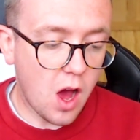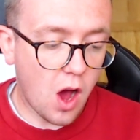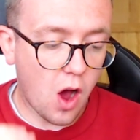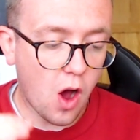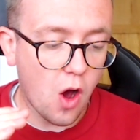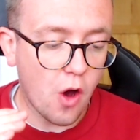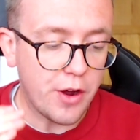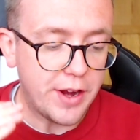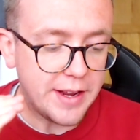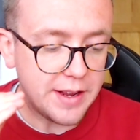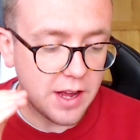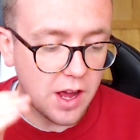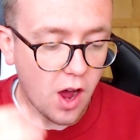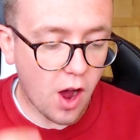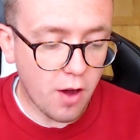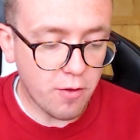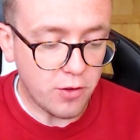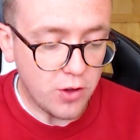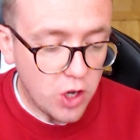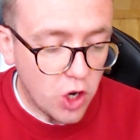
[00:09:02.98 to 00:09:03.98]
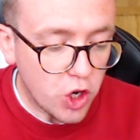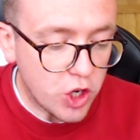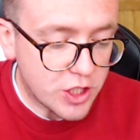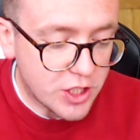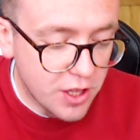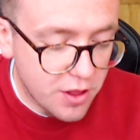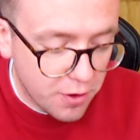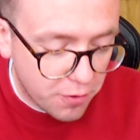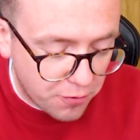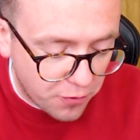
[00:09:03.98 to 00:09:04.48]
I, I've looked
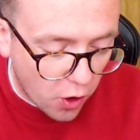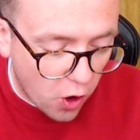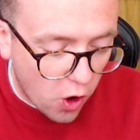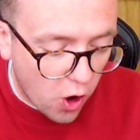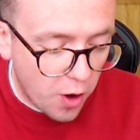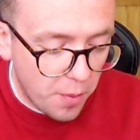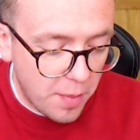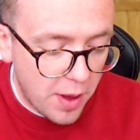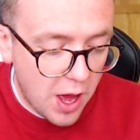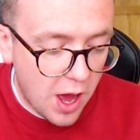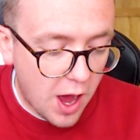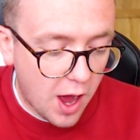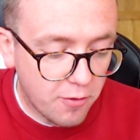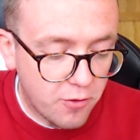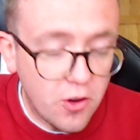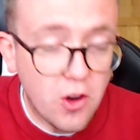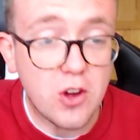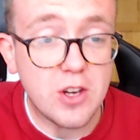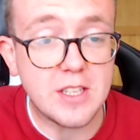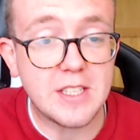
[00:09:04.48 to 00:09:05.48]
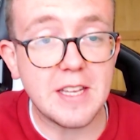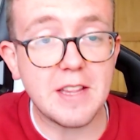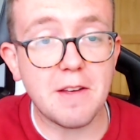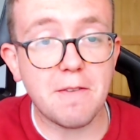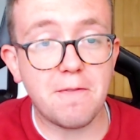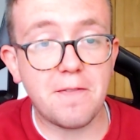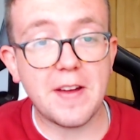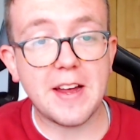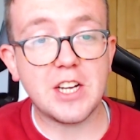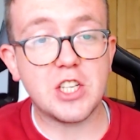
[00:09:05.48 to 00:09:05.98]
at the form. I've looked at the
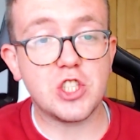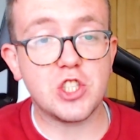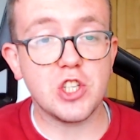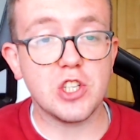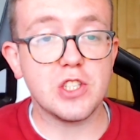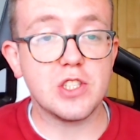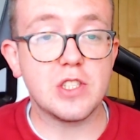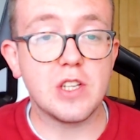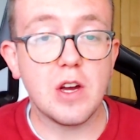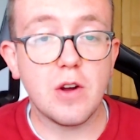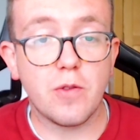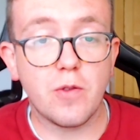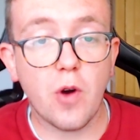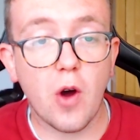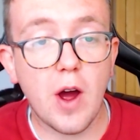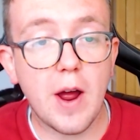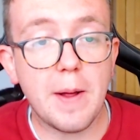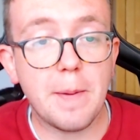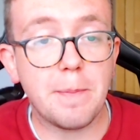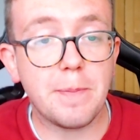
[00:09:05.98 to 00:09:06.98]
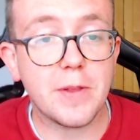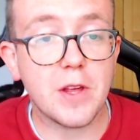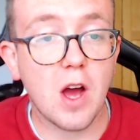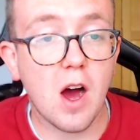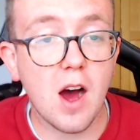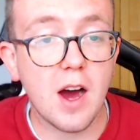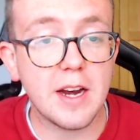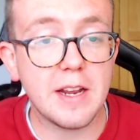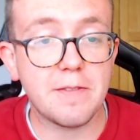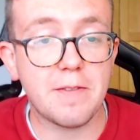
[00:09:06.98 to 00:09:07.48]
fixtures. Right,
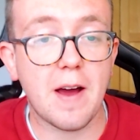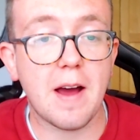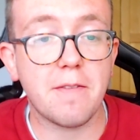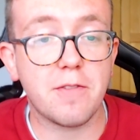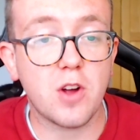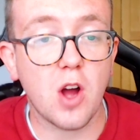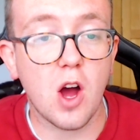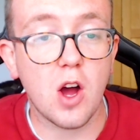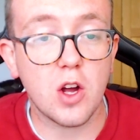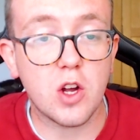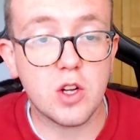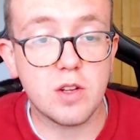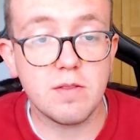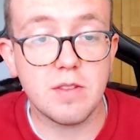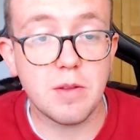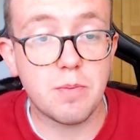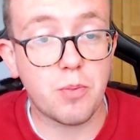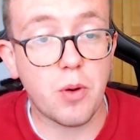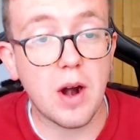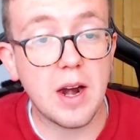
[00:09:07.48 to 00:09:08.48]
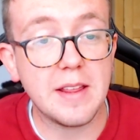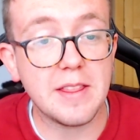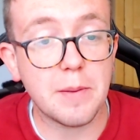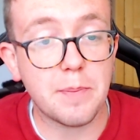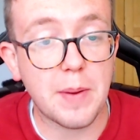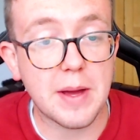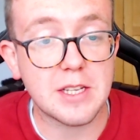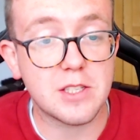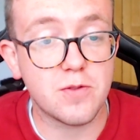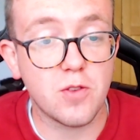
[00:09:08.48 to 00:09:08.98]
Cardiff have got a, probably the
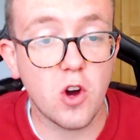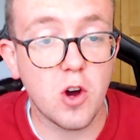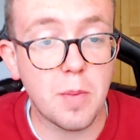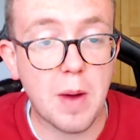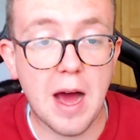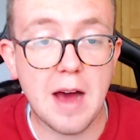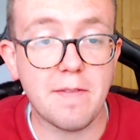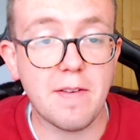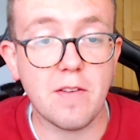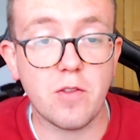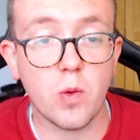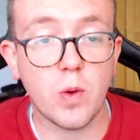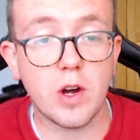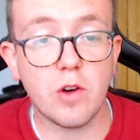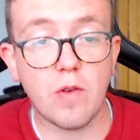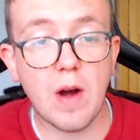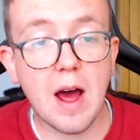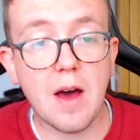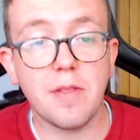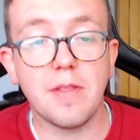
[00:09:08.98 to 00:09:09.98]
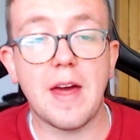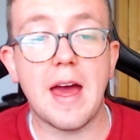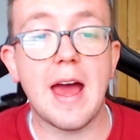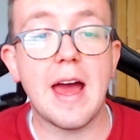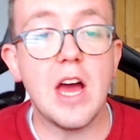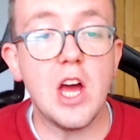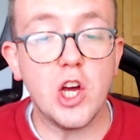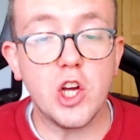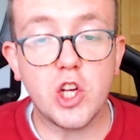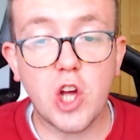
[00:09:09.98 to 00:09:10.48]
best form out of everyone around there
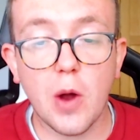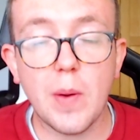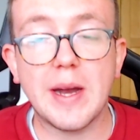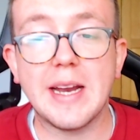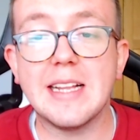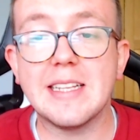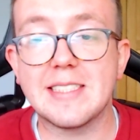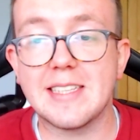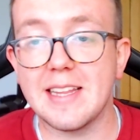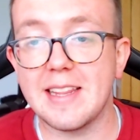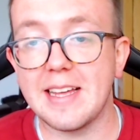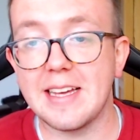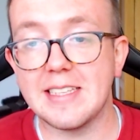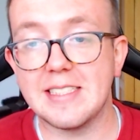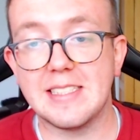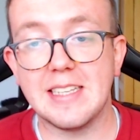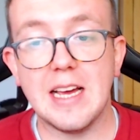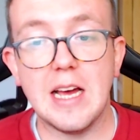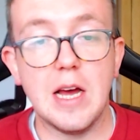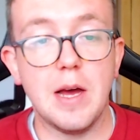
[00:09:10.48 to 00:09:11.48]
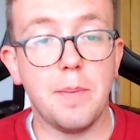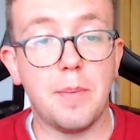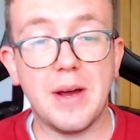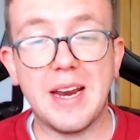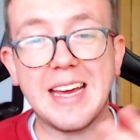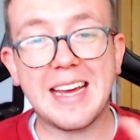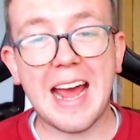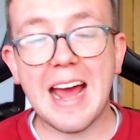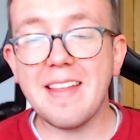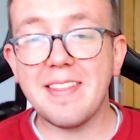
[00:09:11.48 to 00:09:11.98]
going into this. But
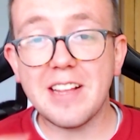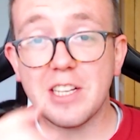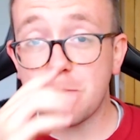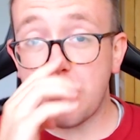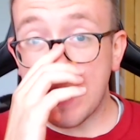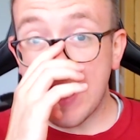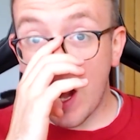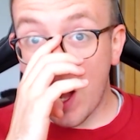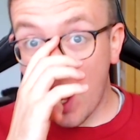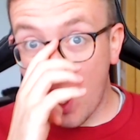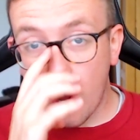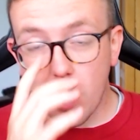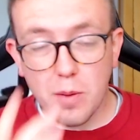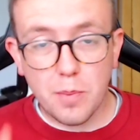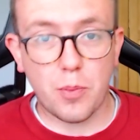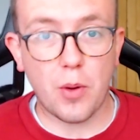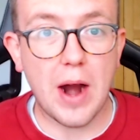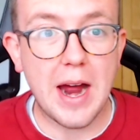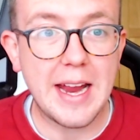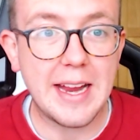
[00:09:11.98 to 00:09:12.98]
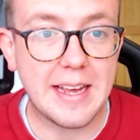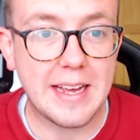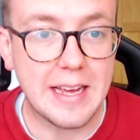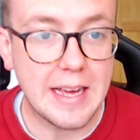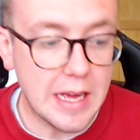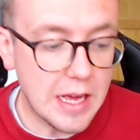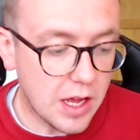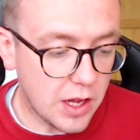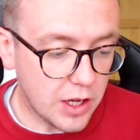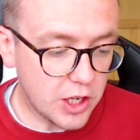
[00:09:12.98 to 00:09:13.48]
again, there's been a long break.
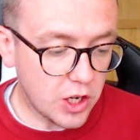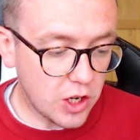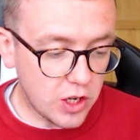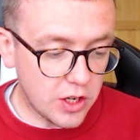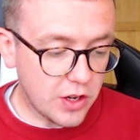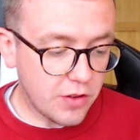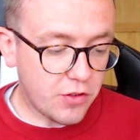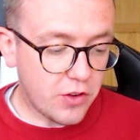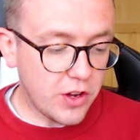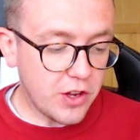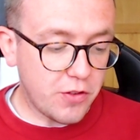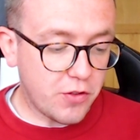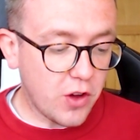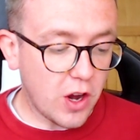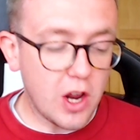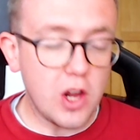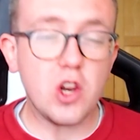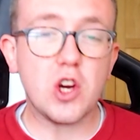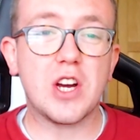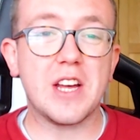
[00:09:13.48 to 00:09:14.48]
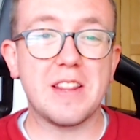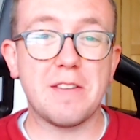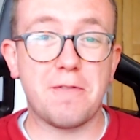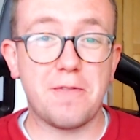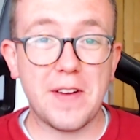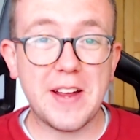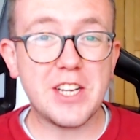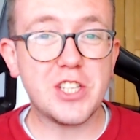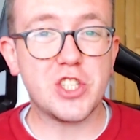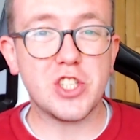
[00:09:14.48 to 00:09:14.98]
You, you've, you've got to look at the
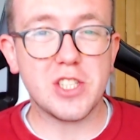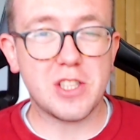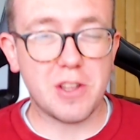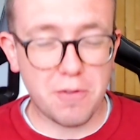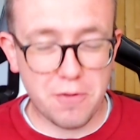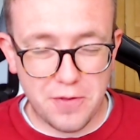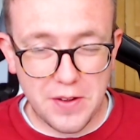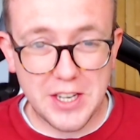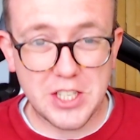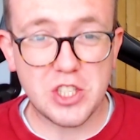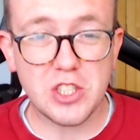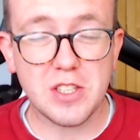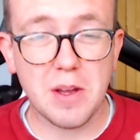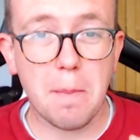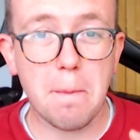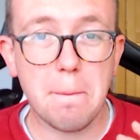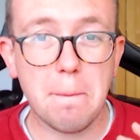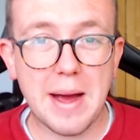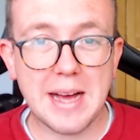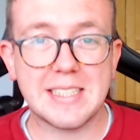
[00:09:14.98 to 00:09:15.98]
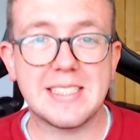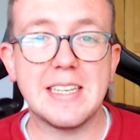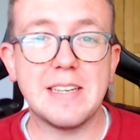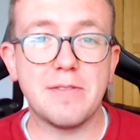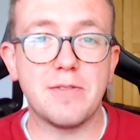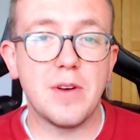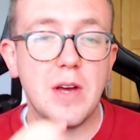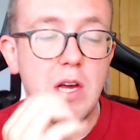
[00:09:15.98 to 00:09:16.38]
fixtures. The fixtures are massive